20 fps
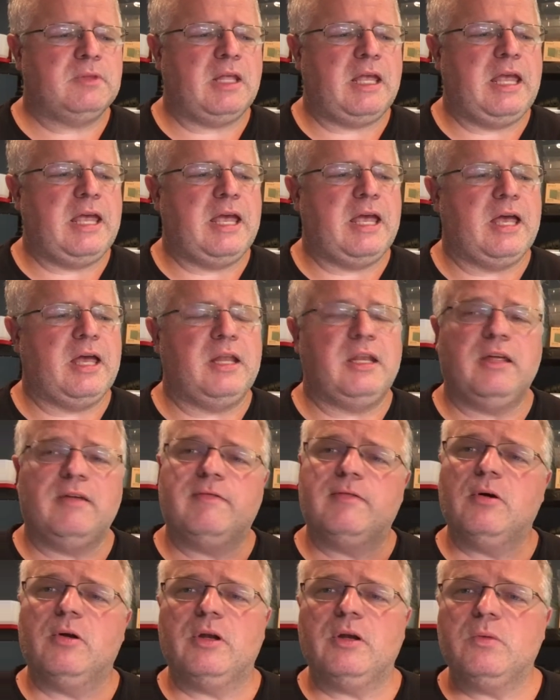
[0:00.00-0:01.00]
and they
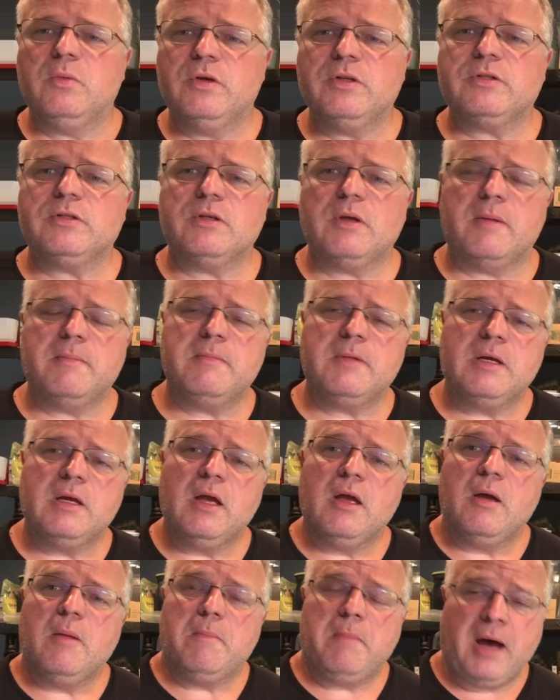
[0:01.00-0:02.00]
filled it with some
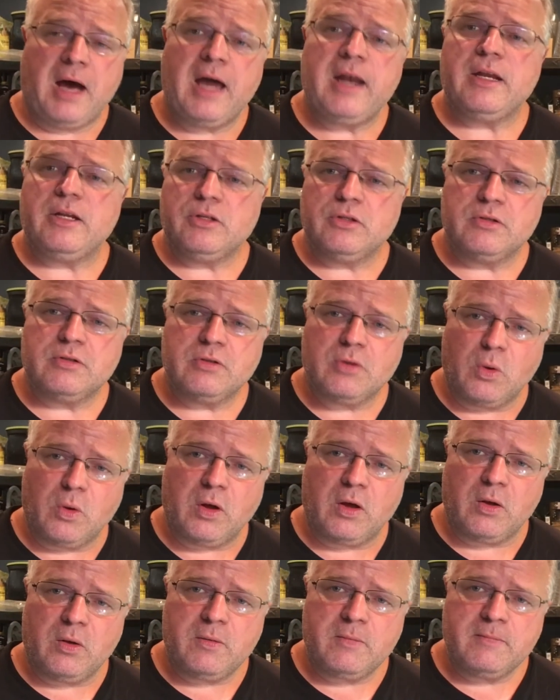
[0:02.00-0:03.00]
potting
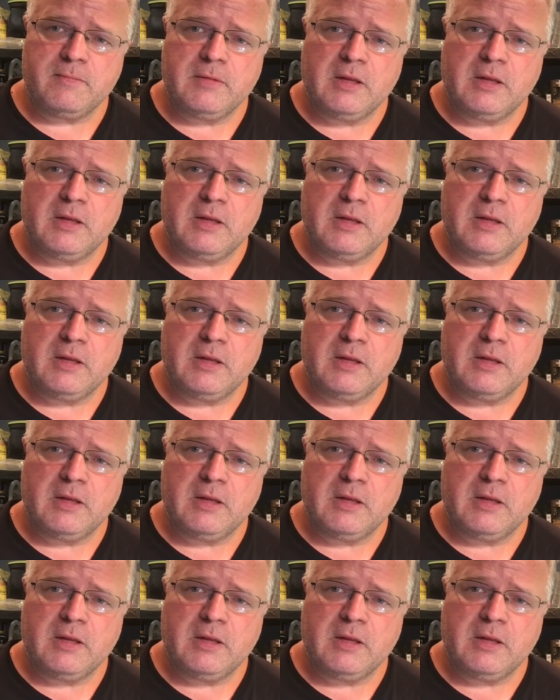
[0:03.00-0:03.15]
soil,